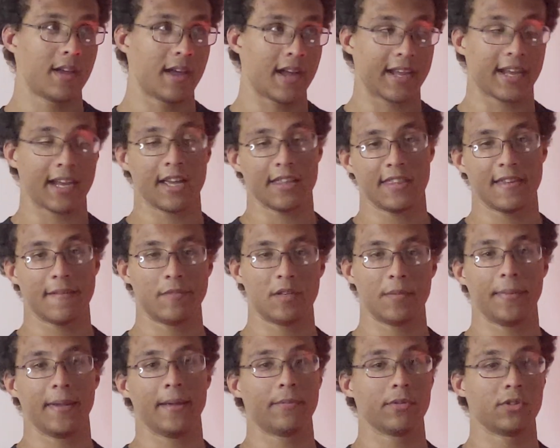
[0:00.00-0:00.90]
I got them
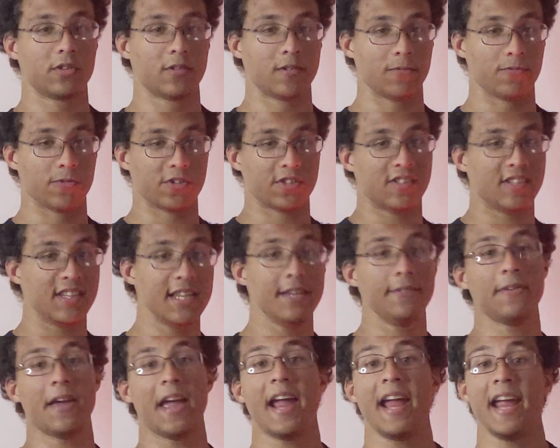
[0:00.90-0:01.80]
to be able to
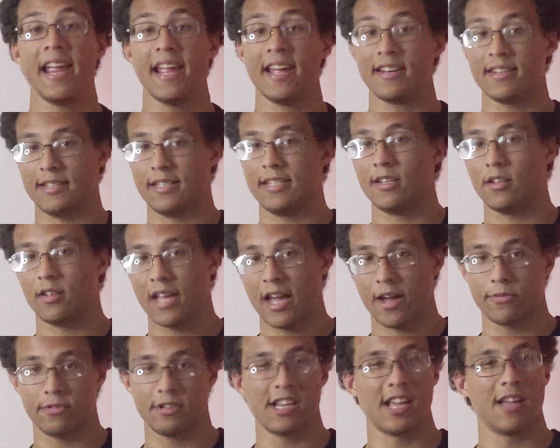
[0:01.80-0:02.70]
receive and deal
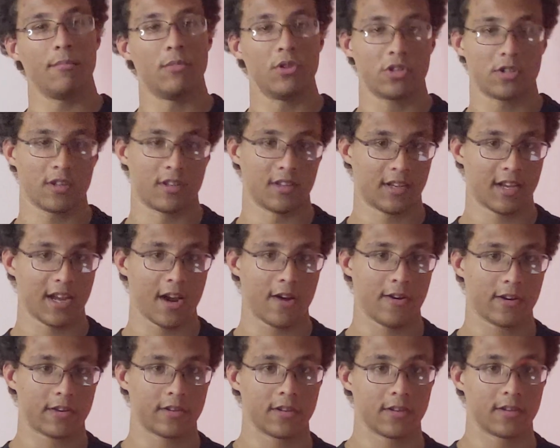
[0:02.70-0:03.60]
out damage to the
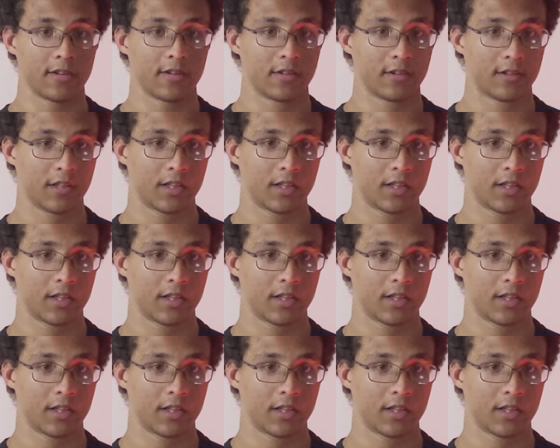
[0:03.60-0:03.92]
character.